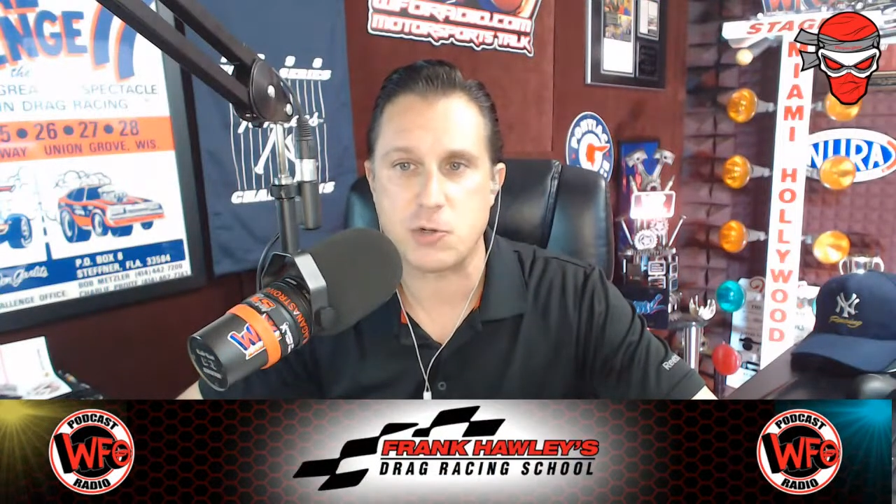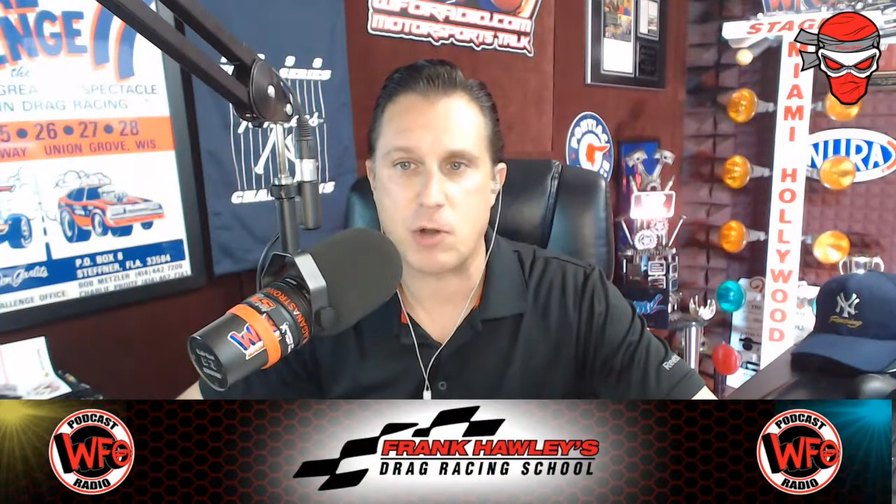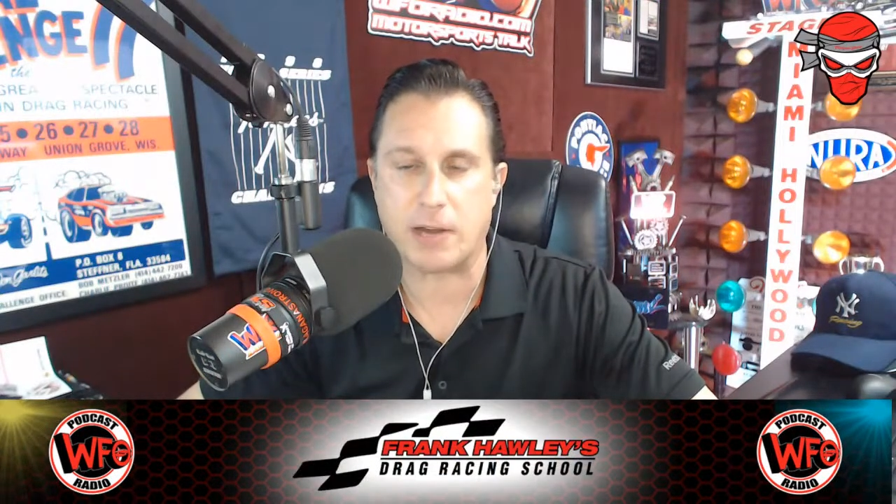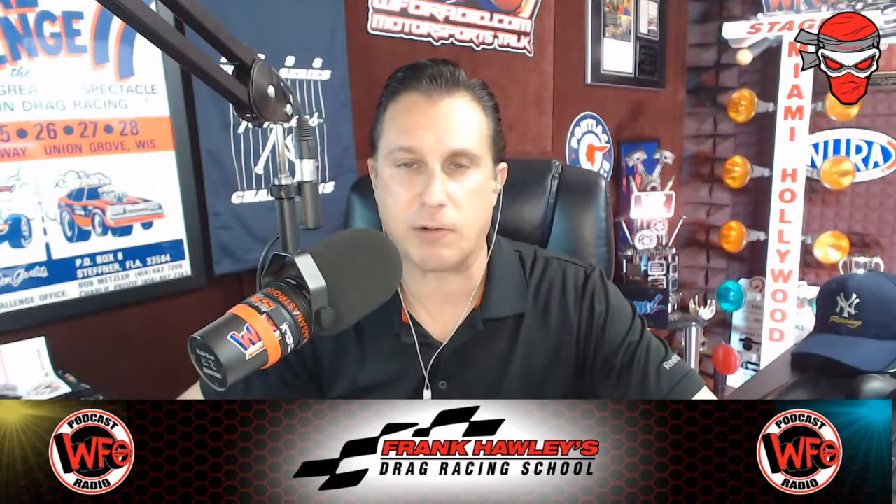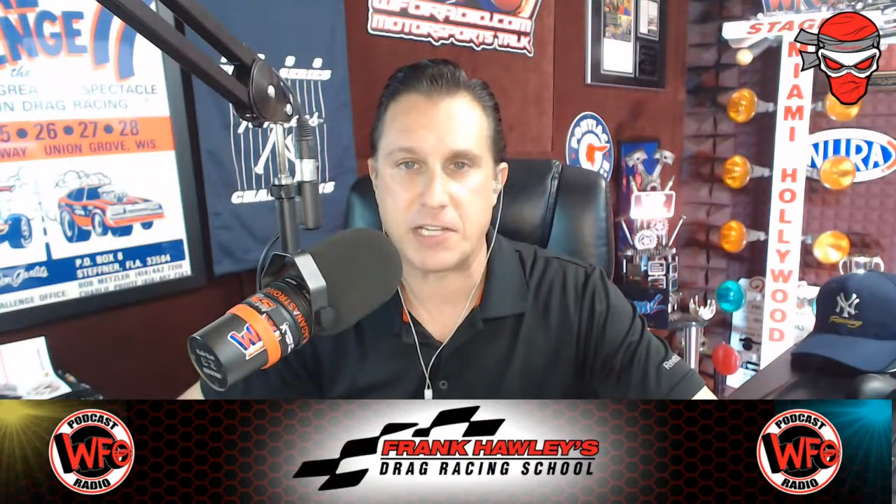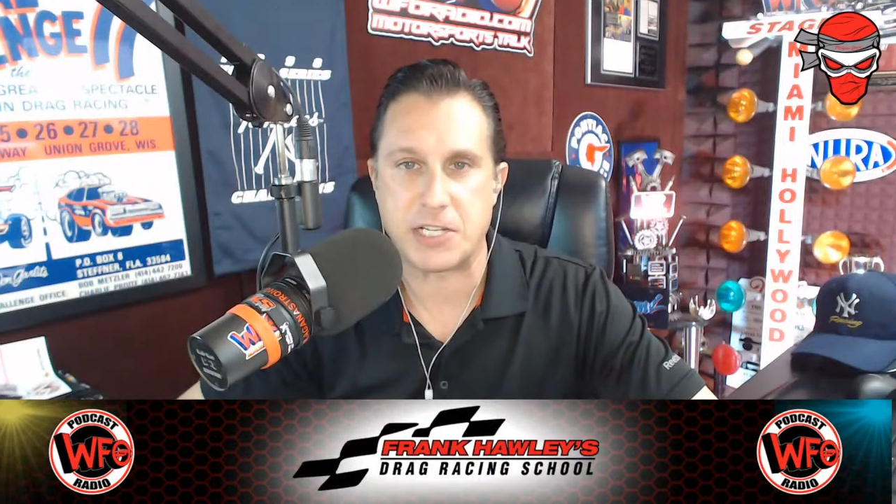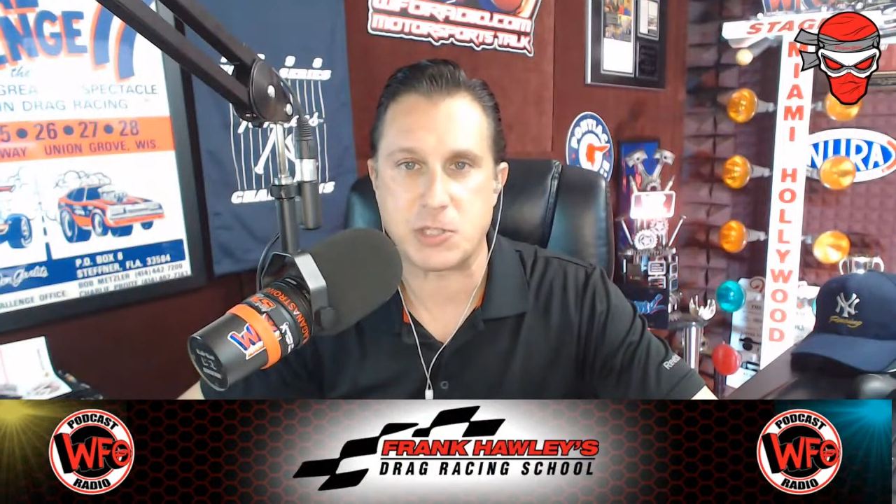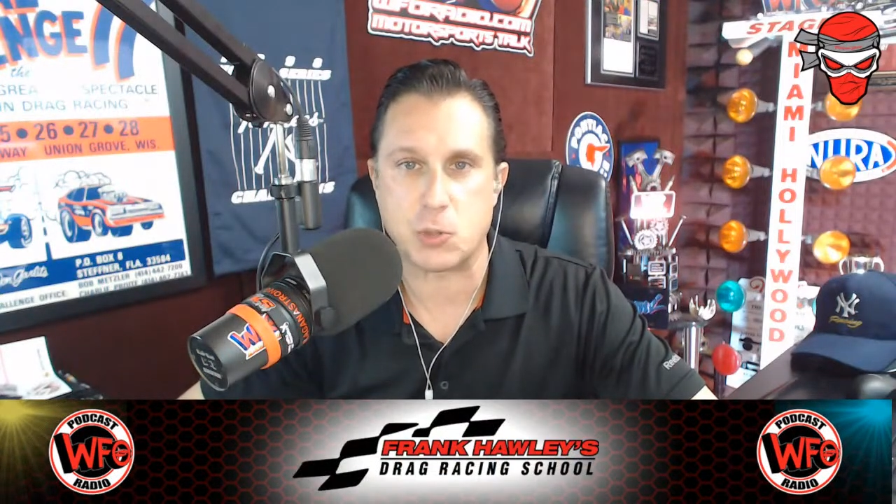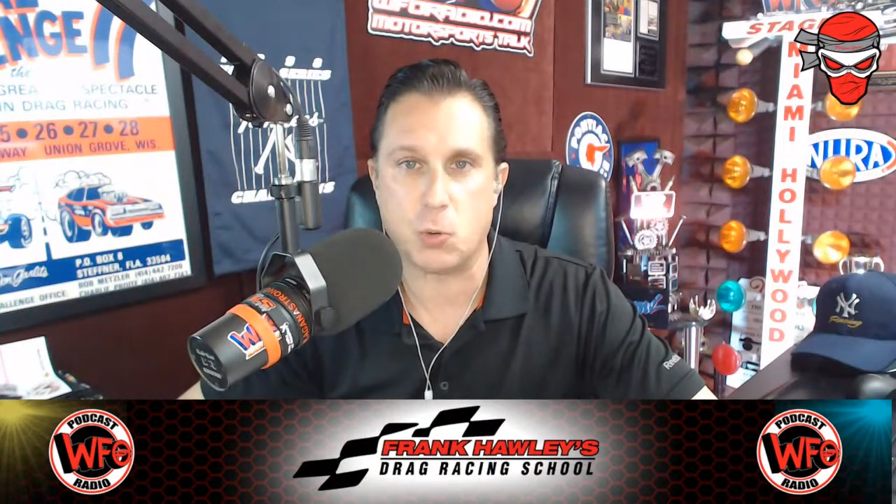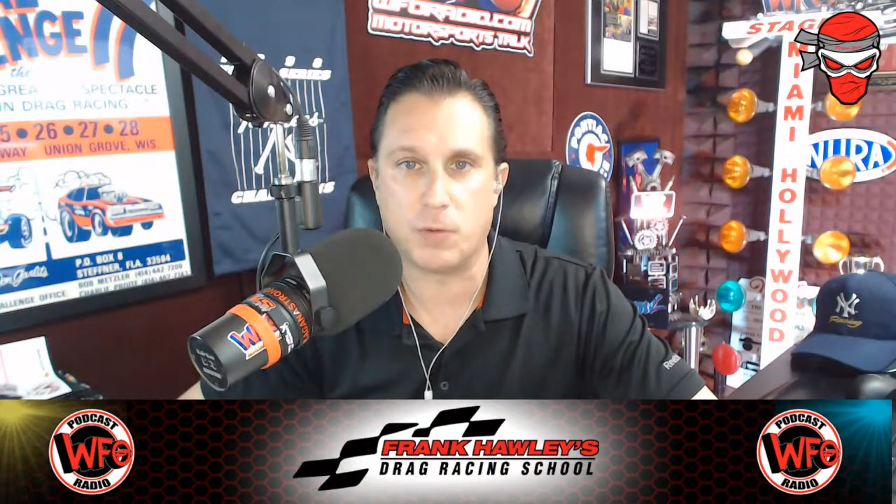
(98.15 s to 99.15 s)
Drag
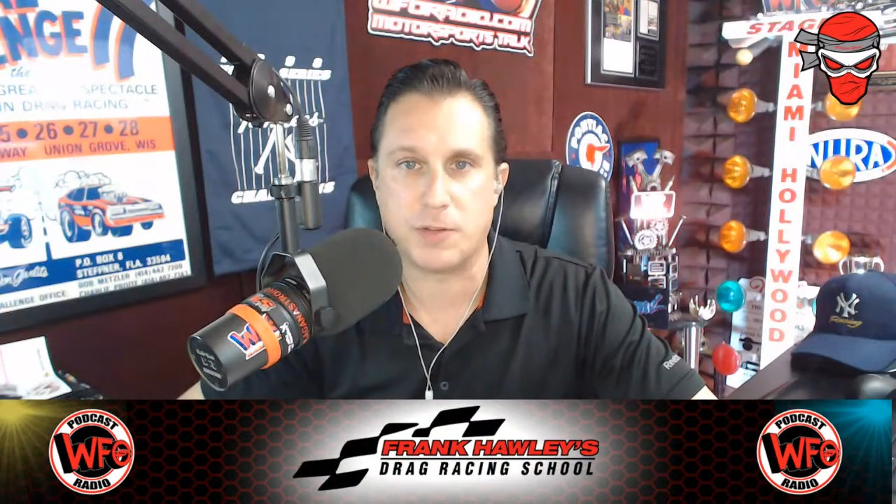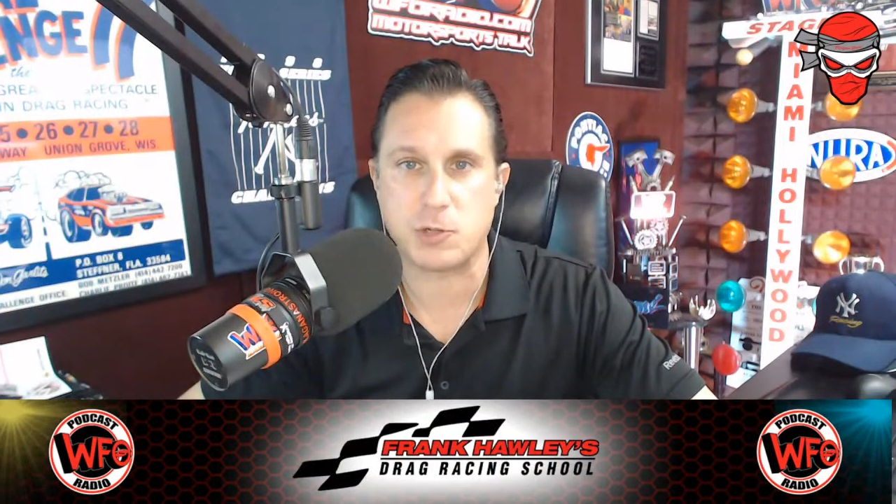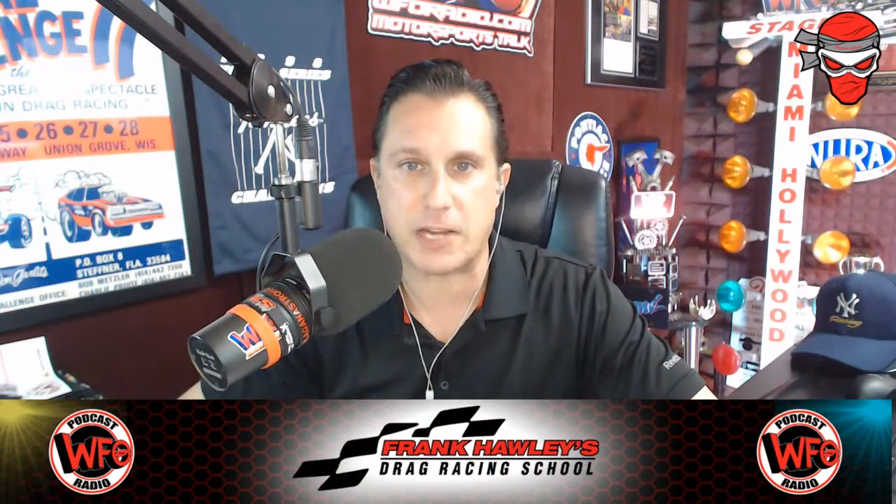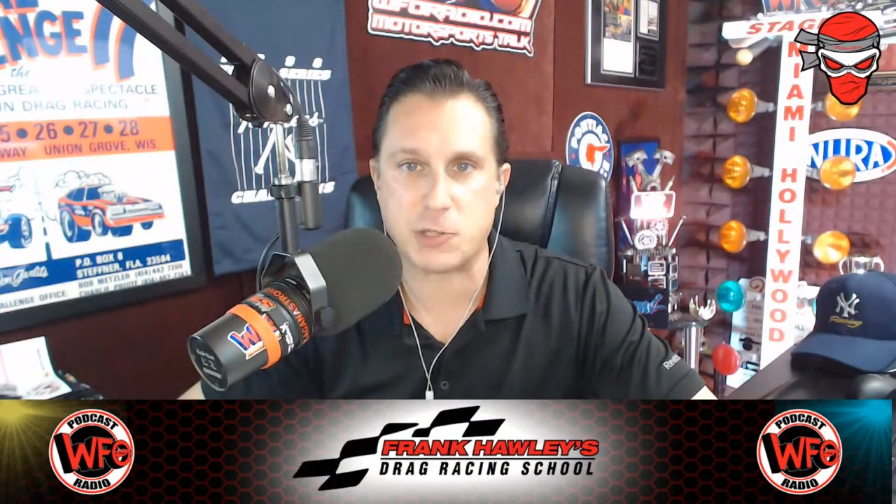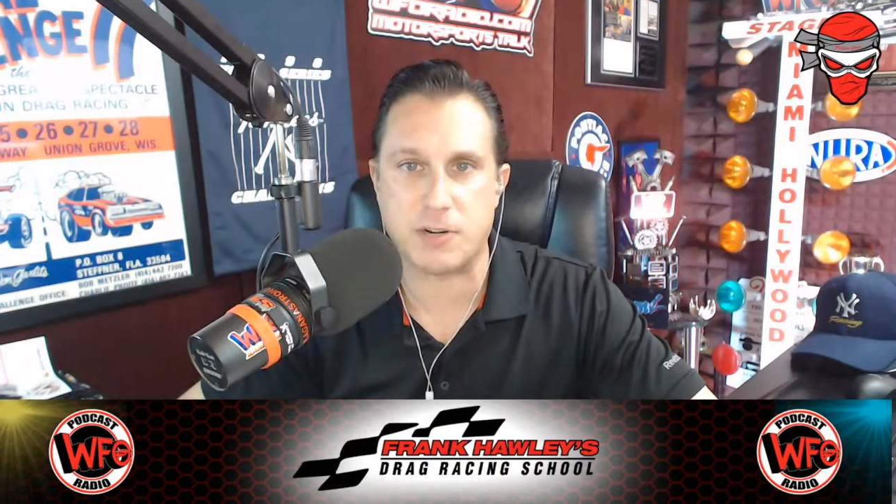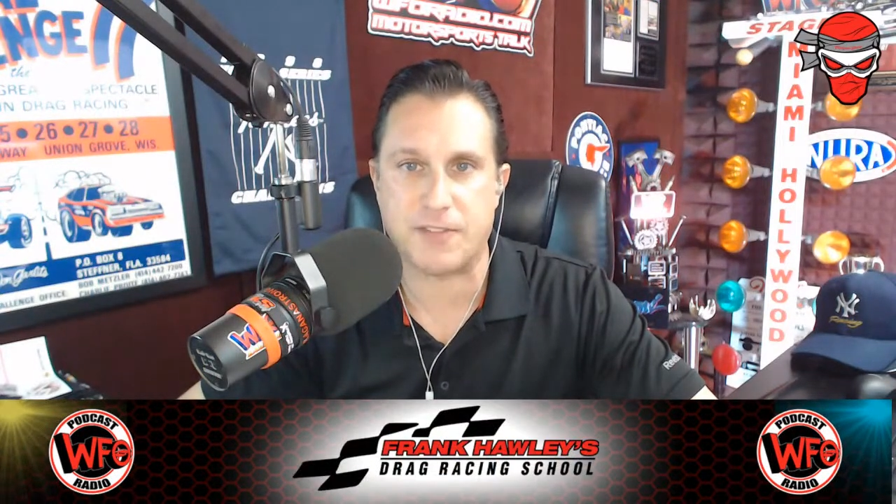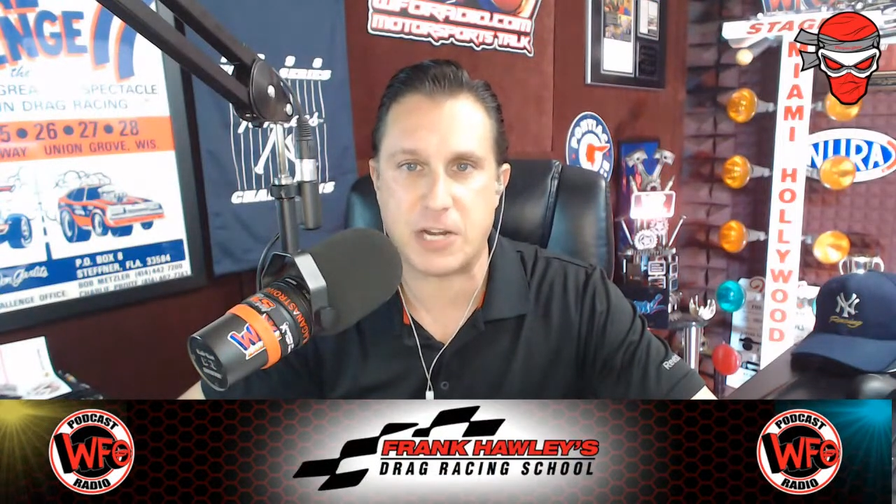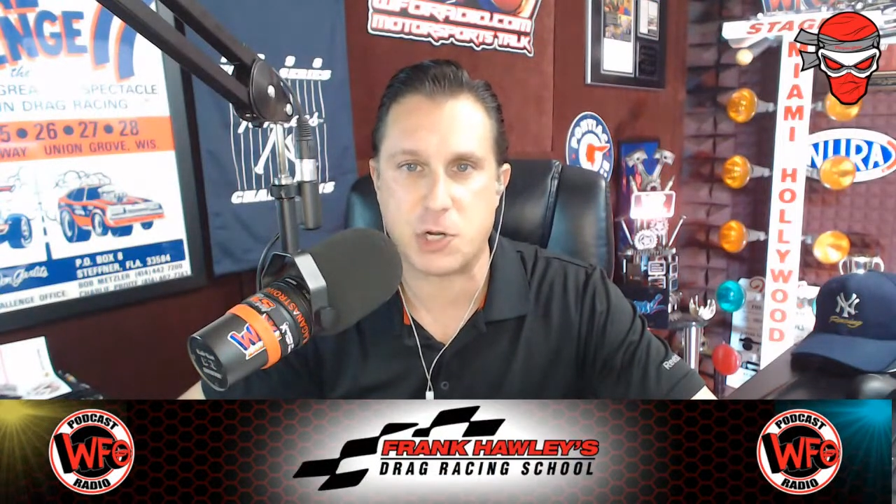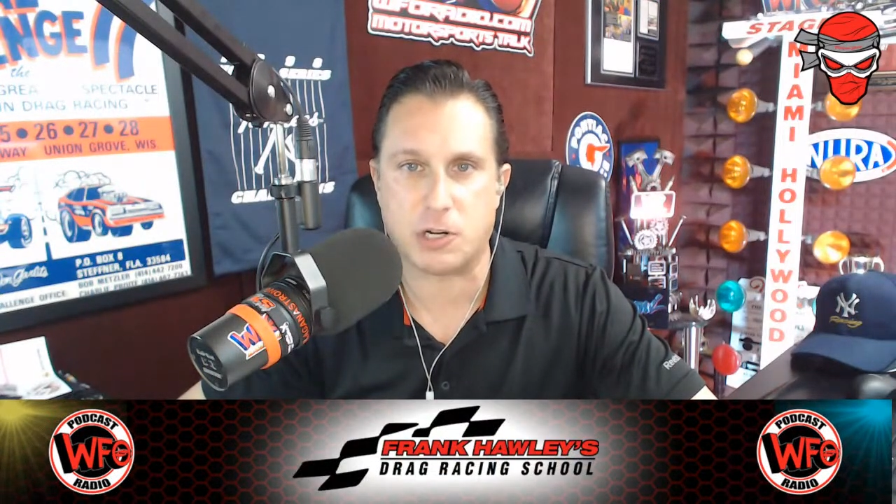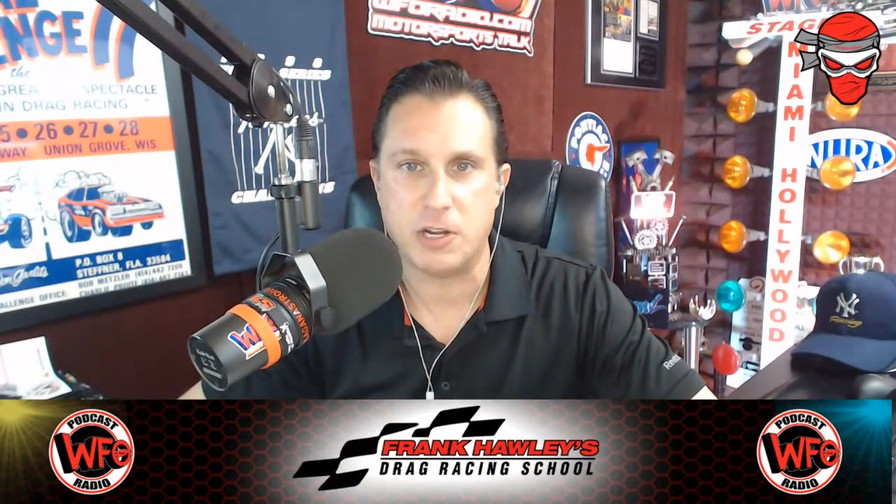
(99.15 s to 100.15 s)
Racing School, the Dragster
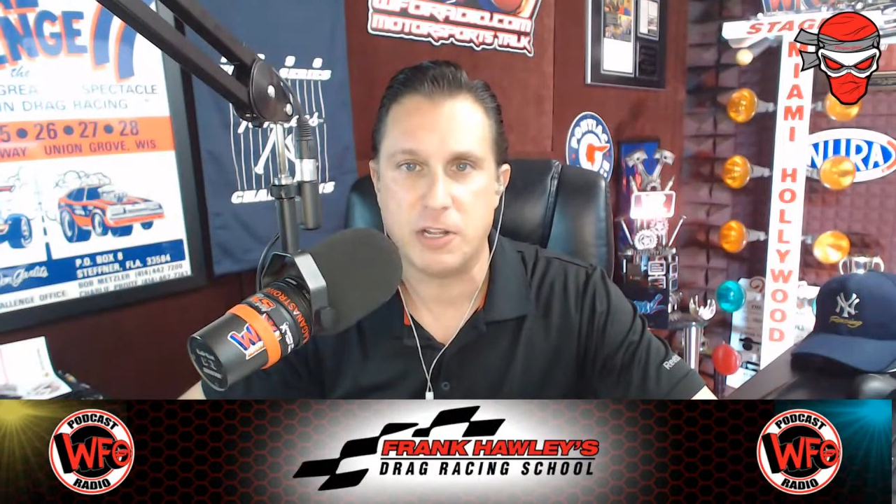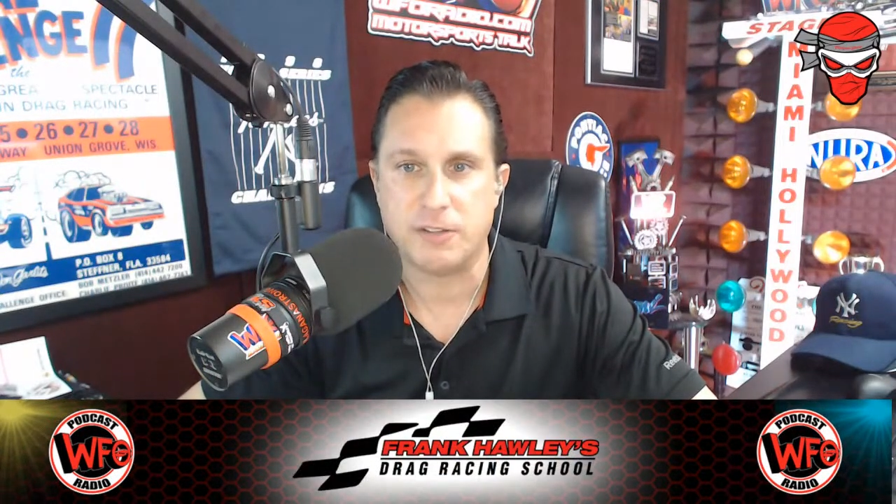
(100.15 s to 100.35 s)
Adventure,